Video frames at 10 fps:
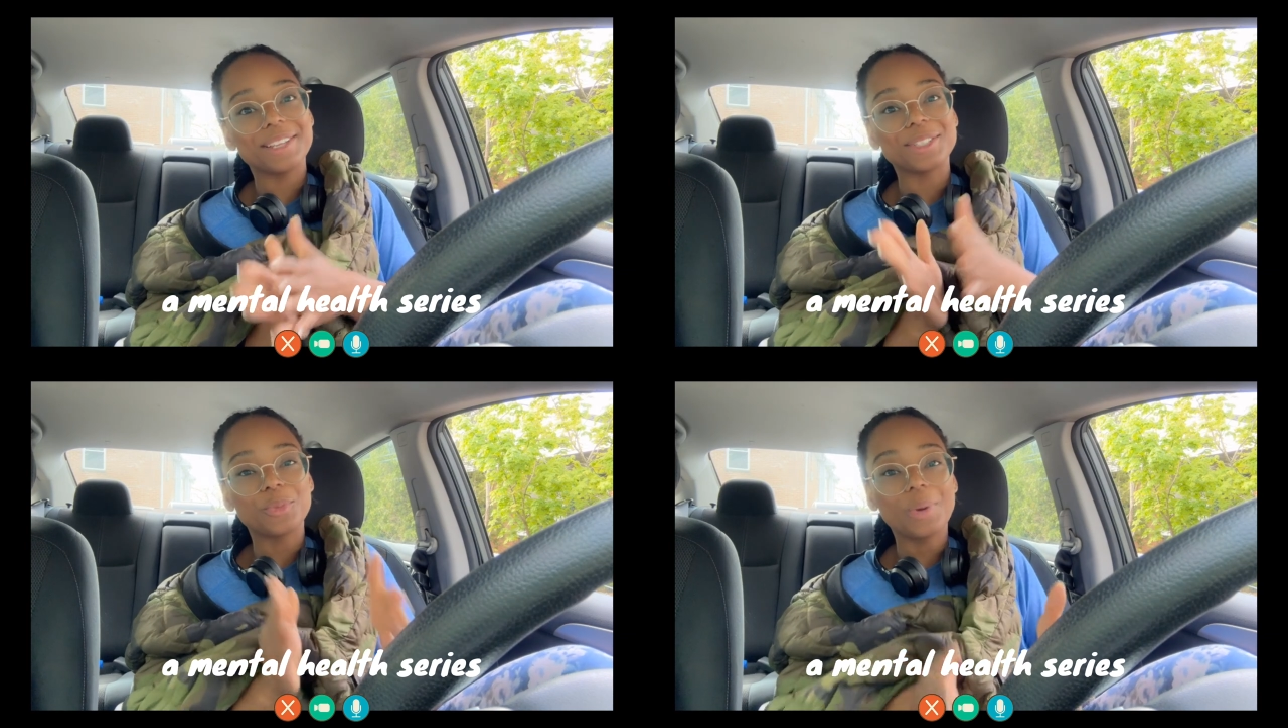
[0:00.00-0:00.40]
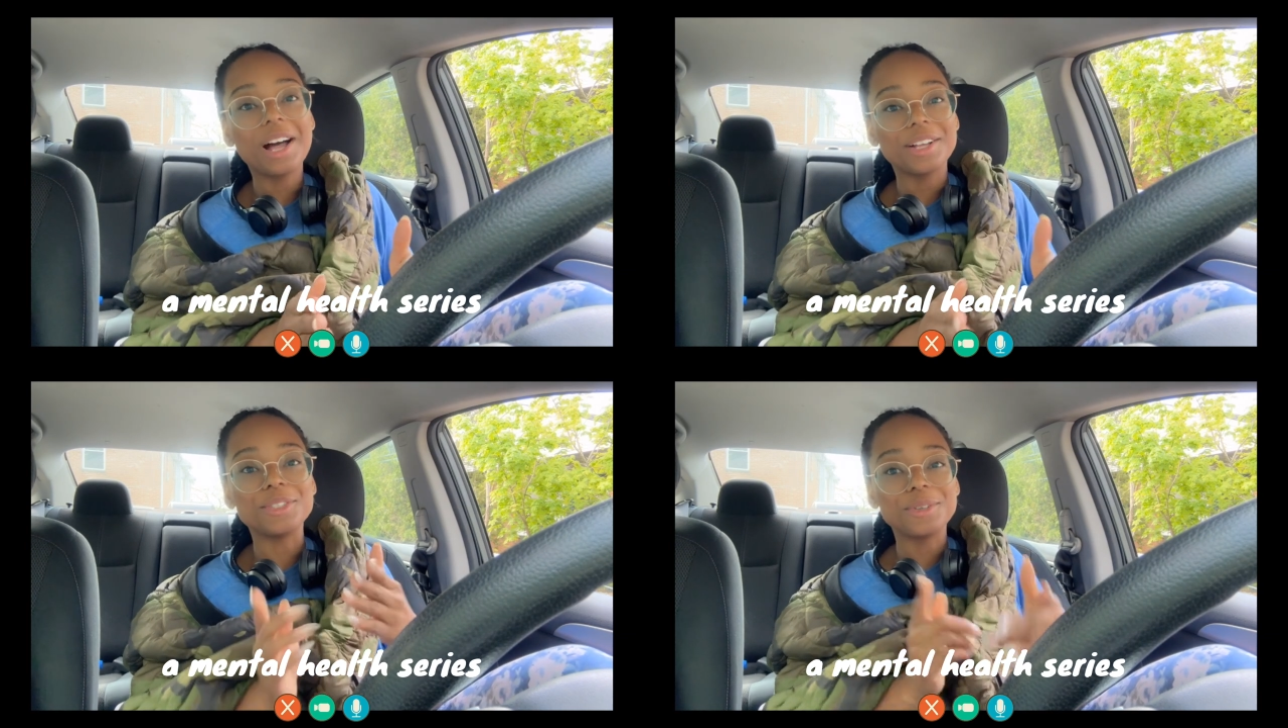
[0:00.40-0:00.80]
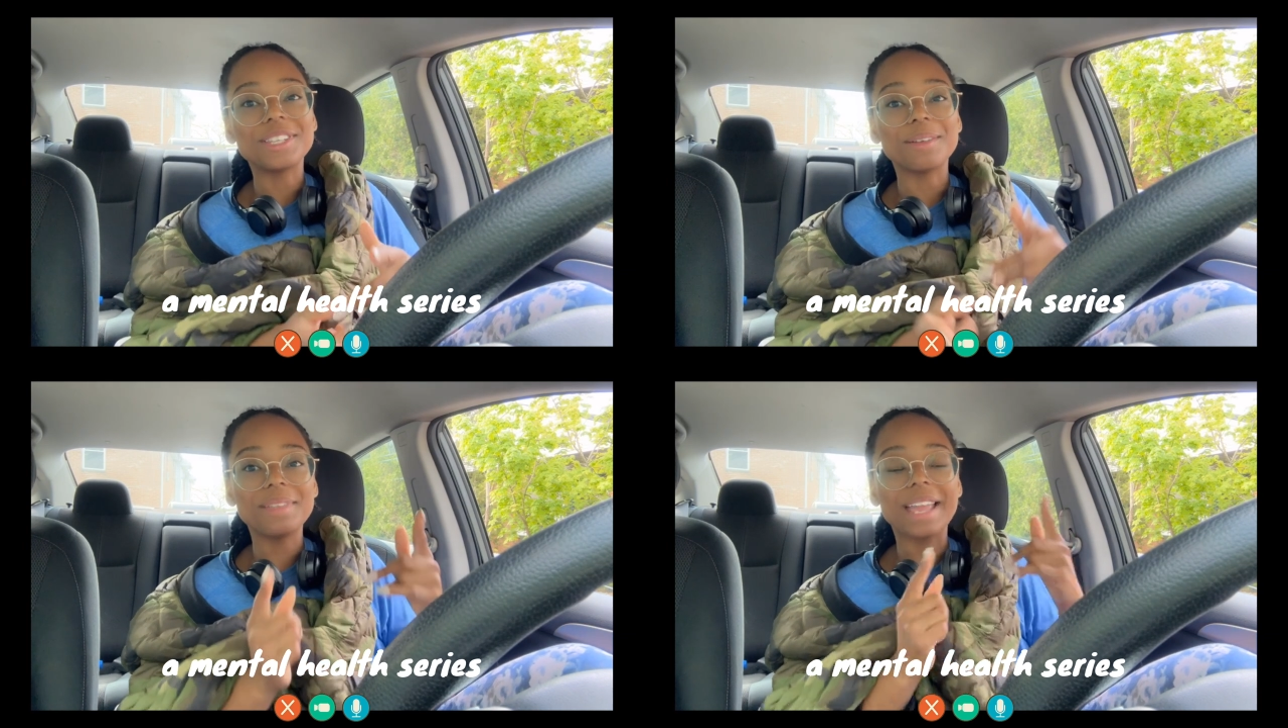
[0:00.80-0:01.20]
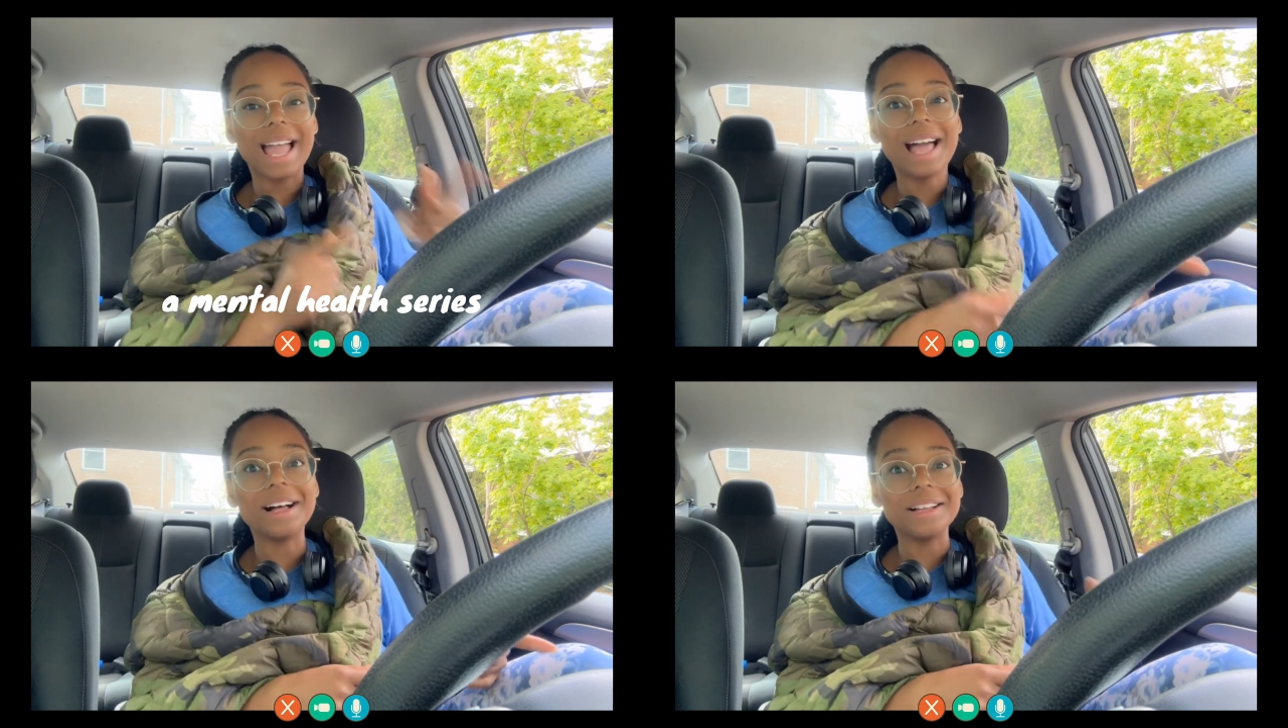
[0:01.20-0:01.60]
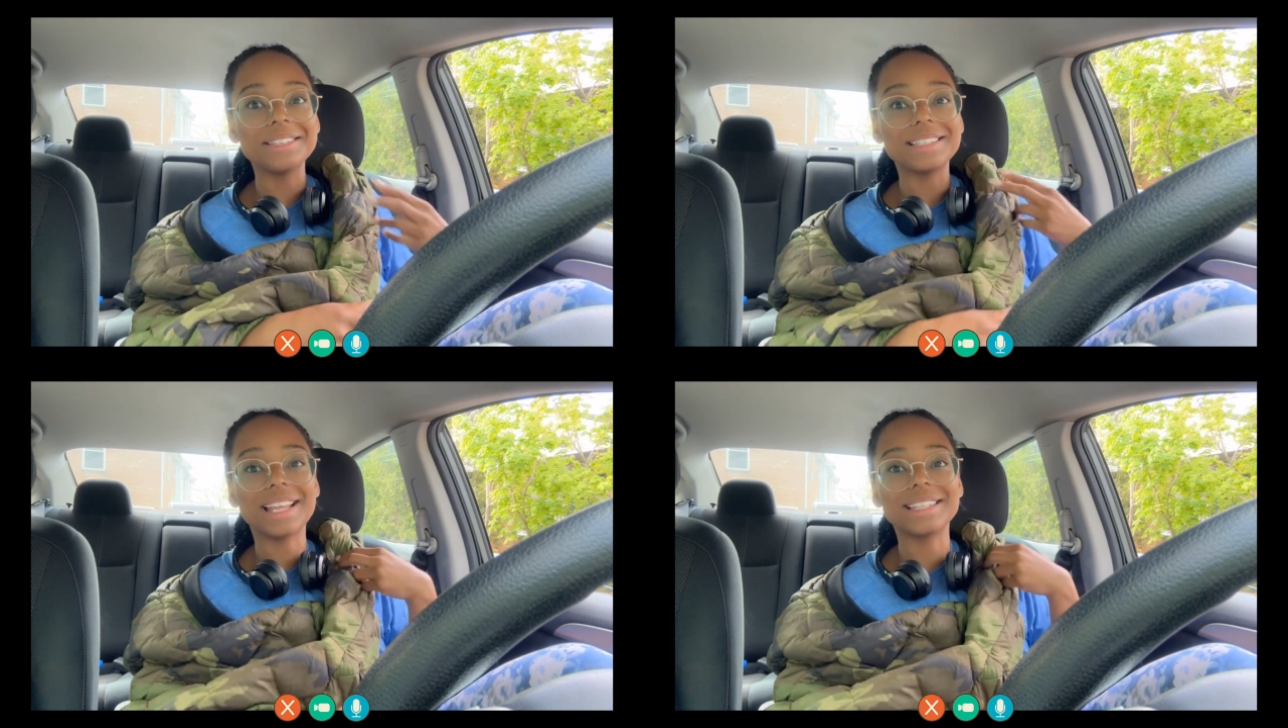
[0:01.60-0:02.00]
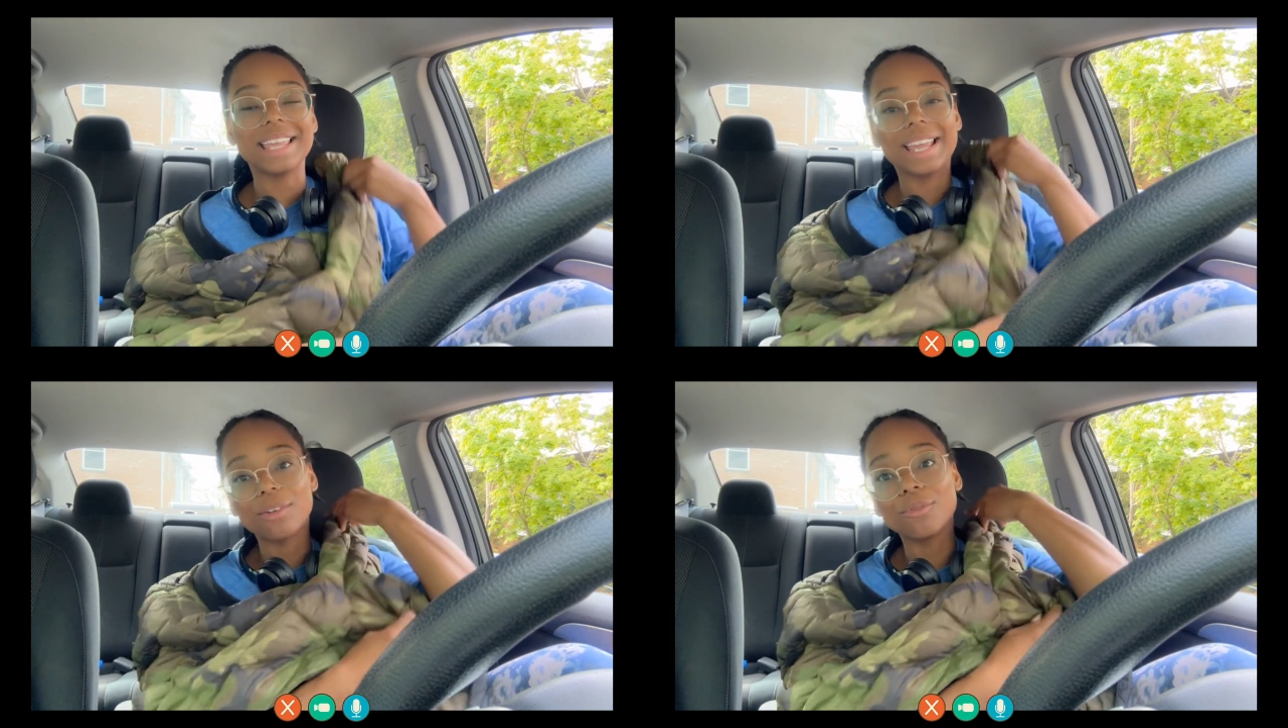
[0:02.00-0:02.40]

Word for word: as well do something else that's like